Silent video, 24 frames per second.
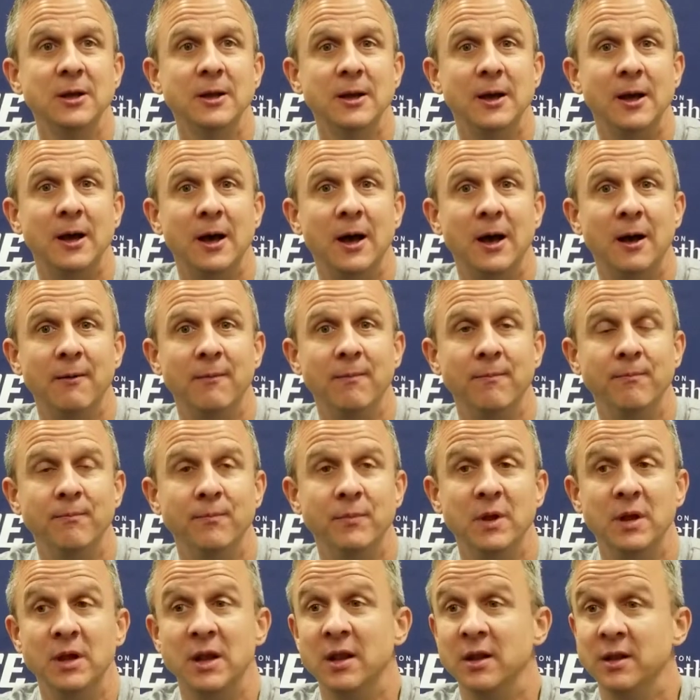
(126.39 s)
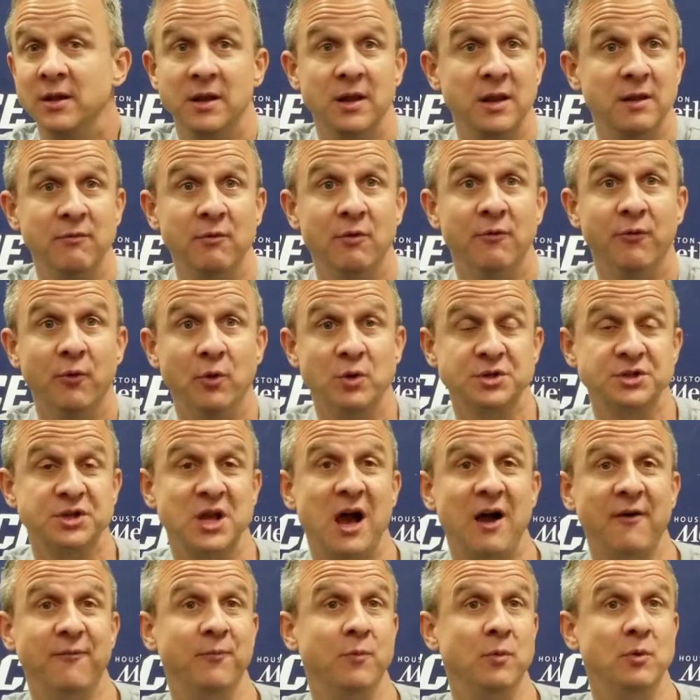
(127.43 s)
and then even the four
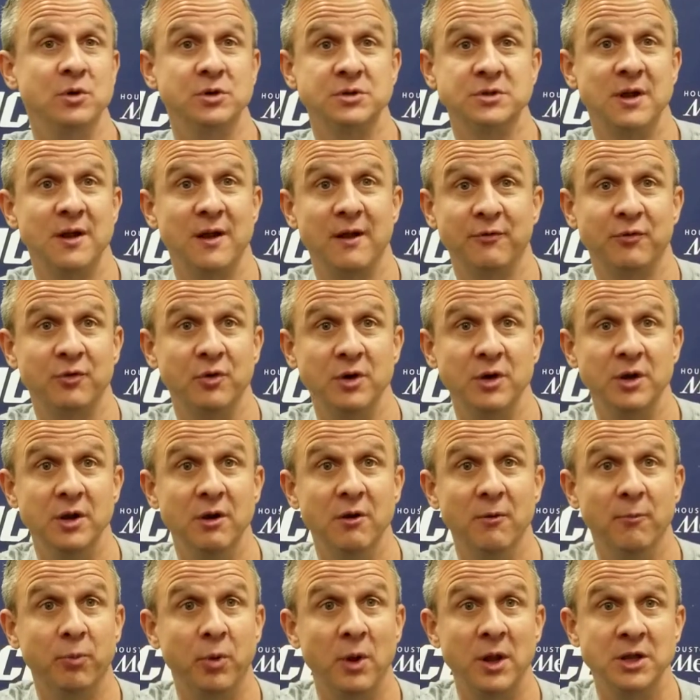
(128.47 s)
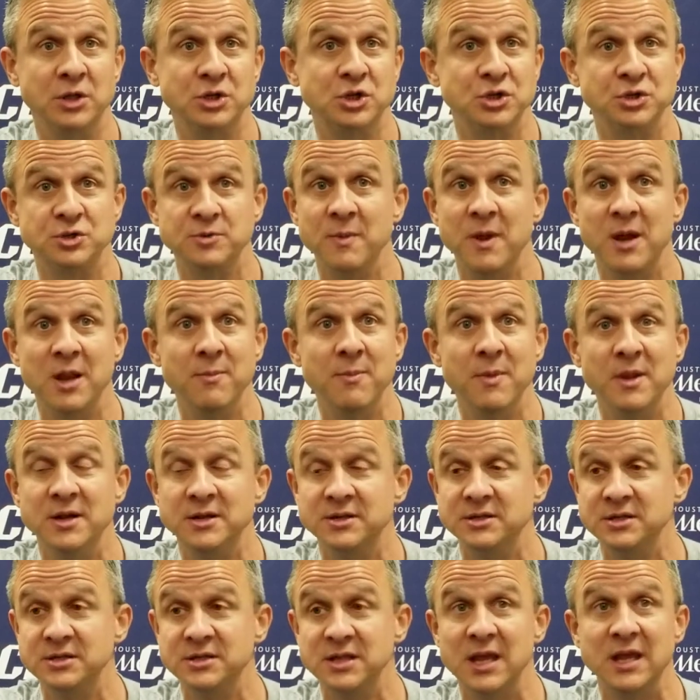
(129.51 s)
sophomores after a year of playing so as many
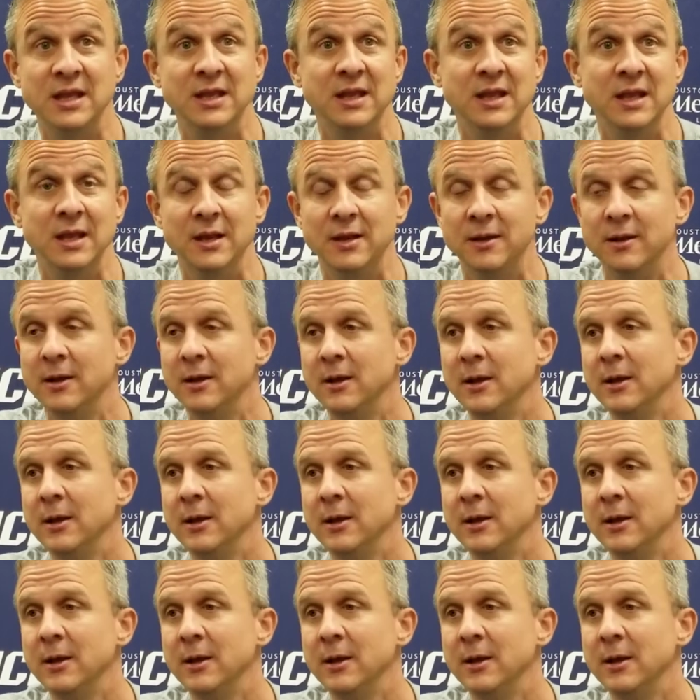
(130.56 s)
minutes as they did